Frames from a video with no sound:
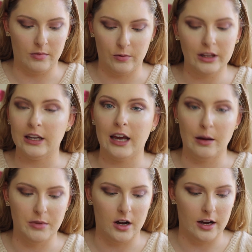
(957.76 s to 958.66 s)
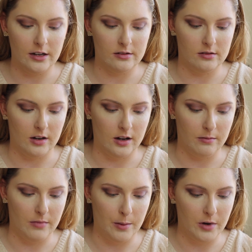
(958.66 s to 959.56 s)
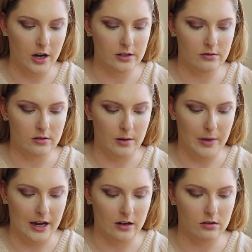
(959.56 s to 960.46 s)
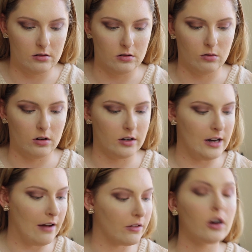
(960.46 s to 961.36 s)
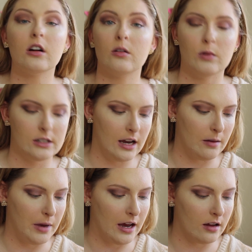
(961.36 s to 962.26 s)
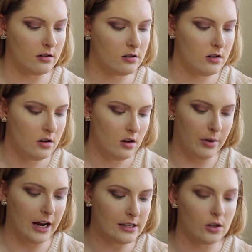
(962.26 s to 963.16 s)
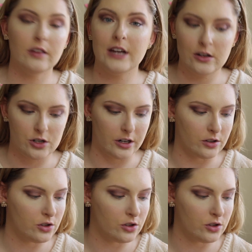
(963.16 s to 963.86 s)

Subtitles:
Really, I'm not. I'm not a man, or never was I a man, but I still have texture.